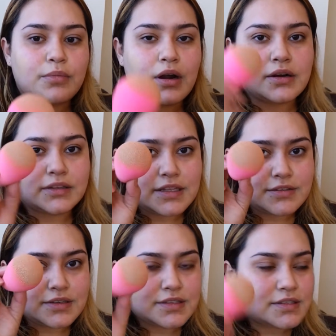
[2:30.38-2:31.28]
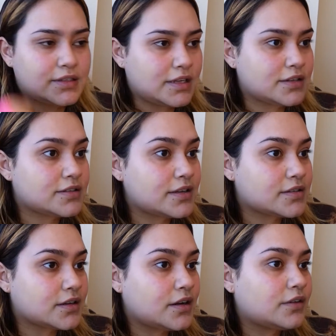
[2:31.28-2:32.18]
product. As you can see that it's nice
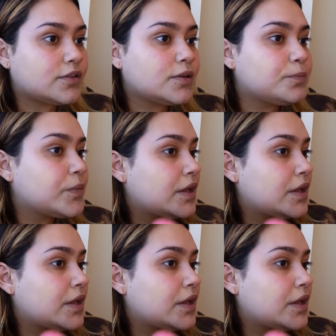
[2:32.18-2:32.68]
and covered.